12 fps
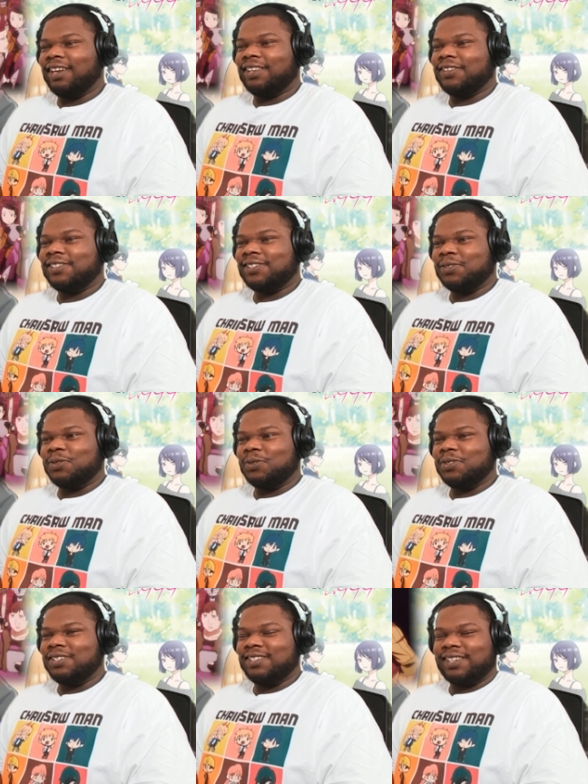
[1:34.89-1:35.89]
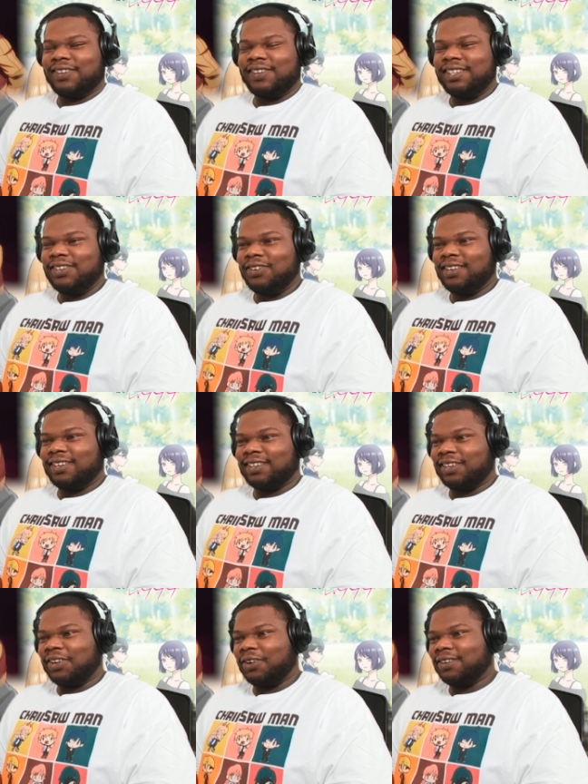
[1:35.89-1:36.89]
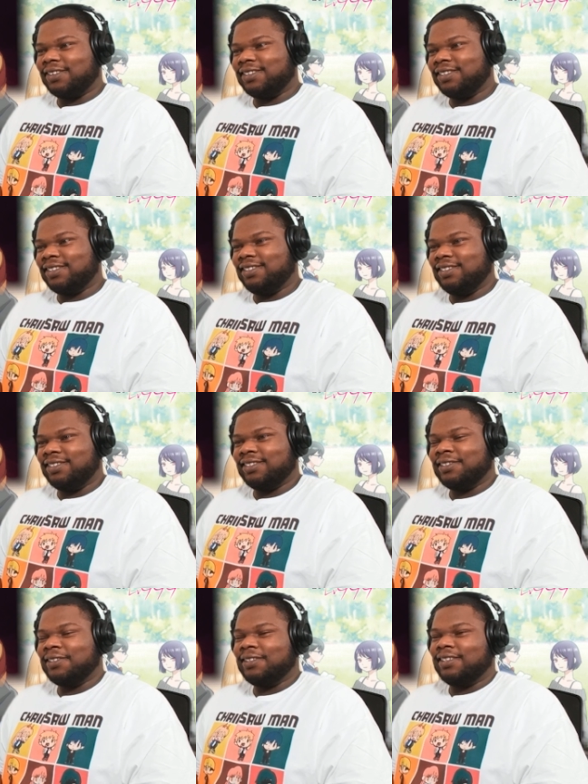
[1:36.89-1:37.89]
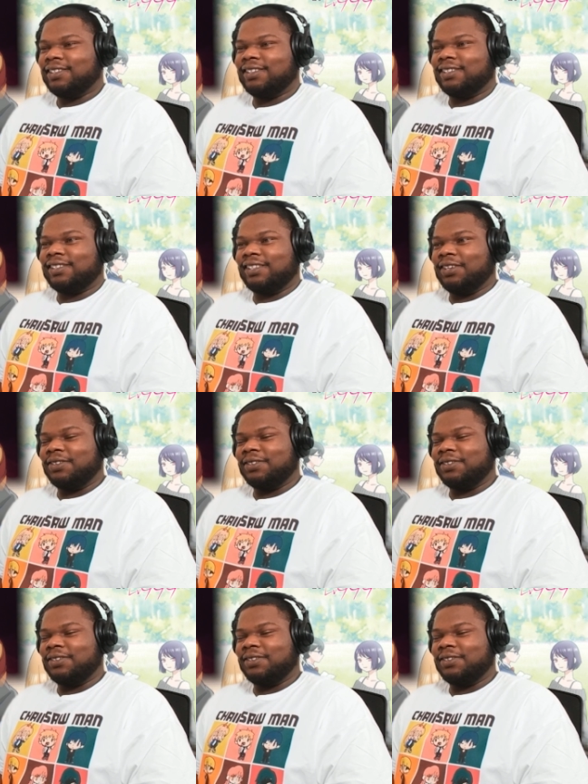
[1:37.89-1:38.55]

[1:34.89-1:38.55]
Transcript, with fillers: and those two dudes, he's like, wait, you're not a girl. Oh, that